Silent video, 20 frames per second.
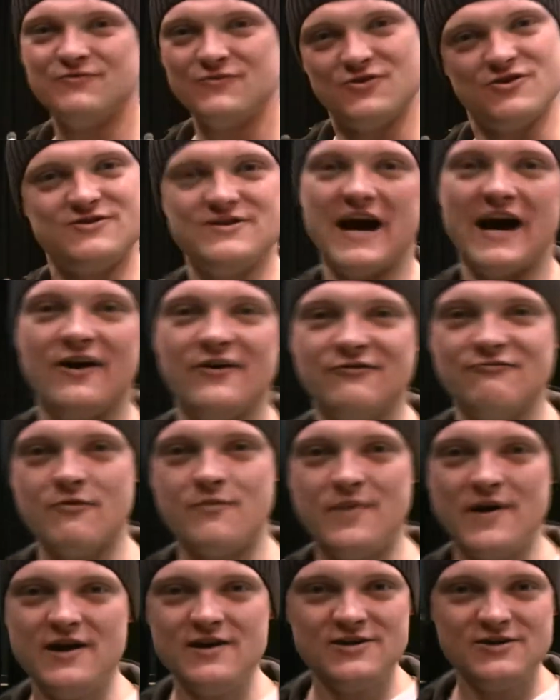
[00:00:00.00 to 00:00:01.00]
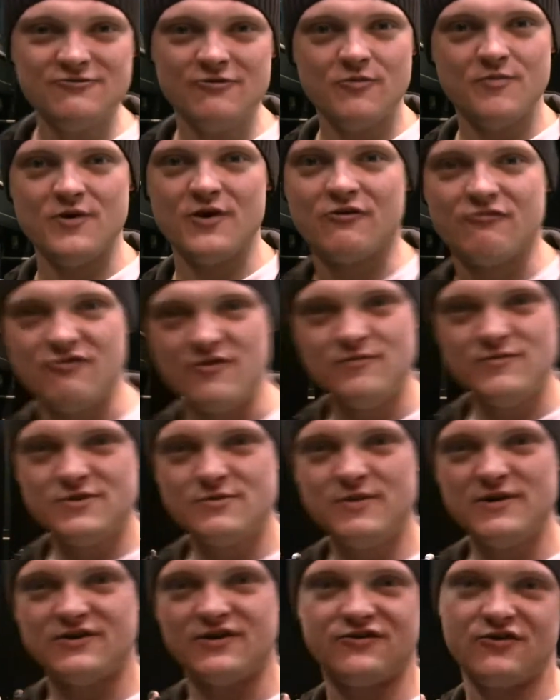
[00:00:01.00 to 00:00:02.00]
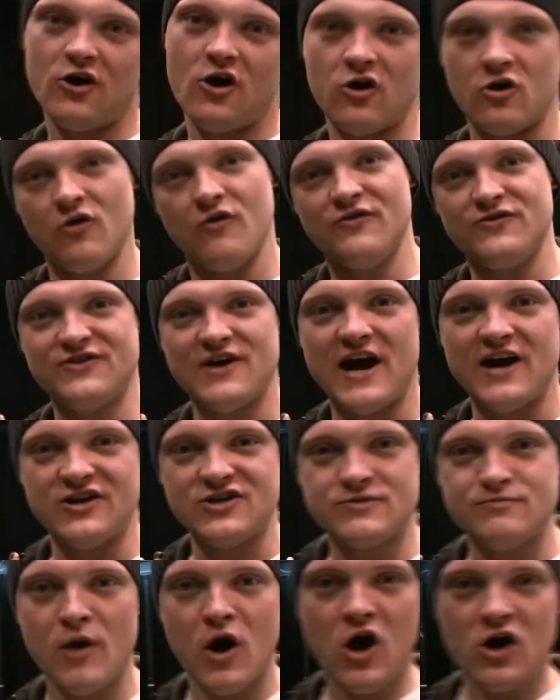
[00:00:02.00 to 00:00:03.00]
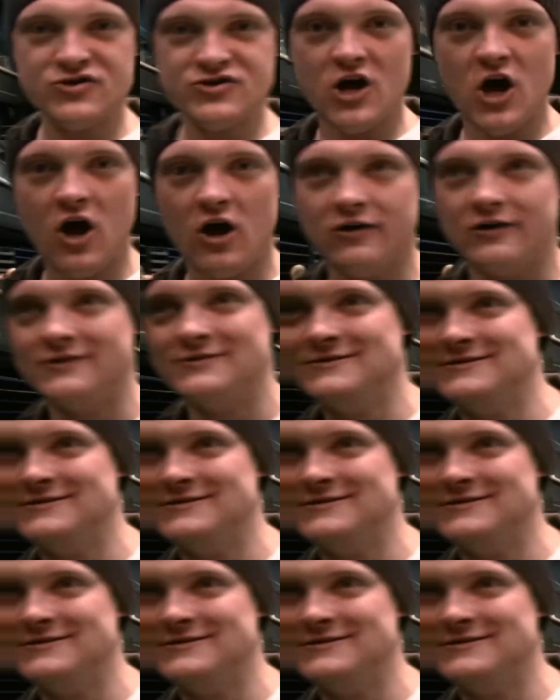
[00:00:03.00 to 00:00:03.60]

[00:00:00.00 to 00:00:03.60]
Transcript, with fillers: just dial repeater up at Grimsby to talk at other side at Sports Hall.